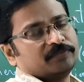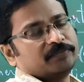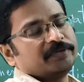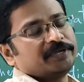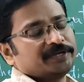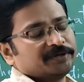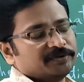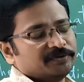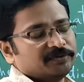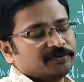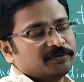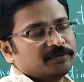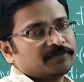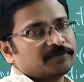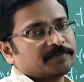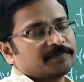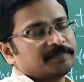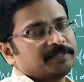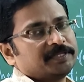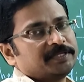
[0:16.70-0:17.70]
We know
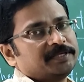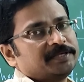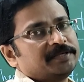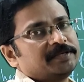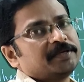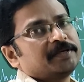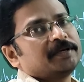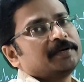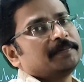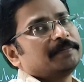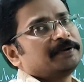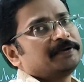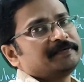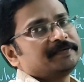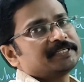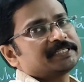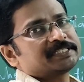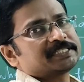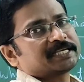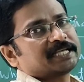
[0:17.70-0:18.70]
from the
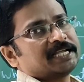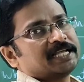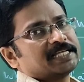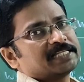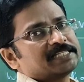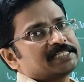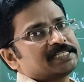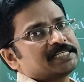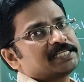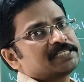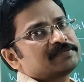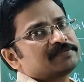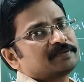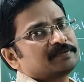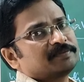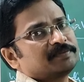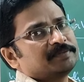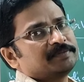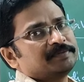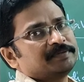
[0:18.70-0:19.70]
previous classes,
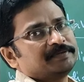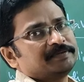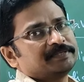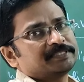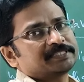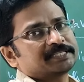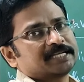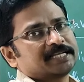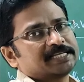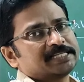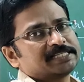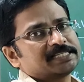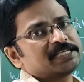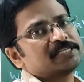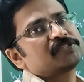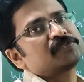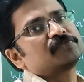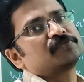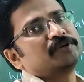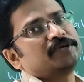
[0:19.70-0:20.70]

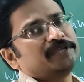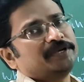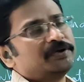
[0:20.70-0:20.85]
we